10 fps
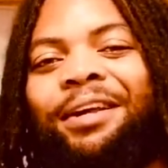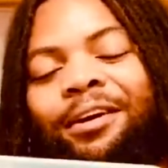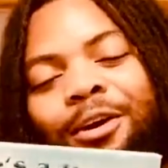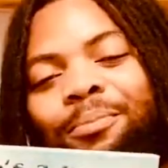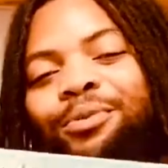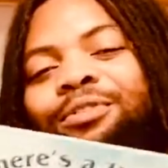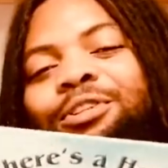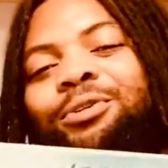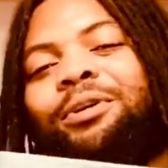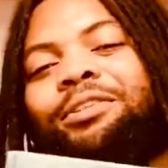Hope you've
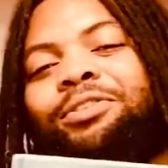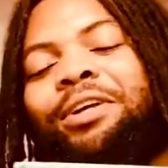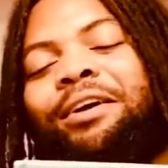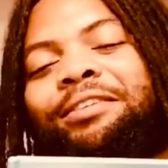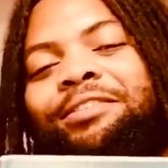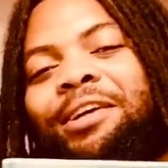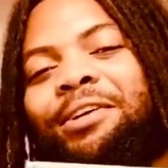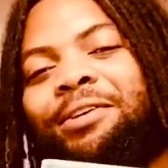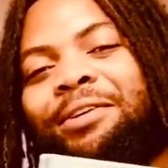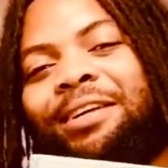enjoyed the song
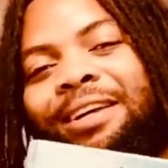tale,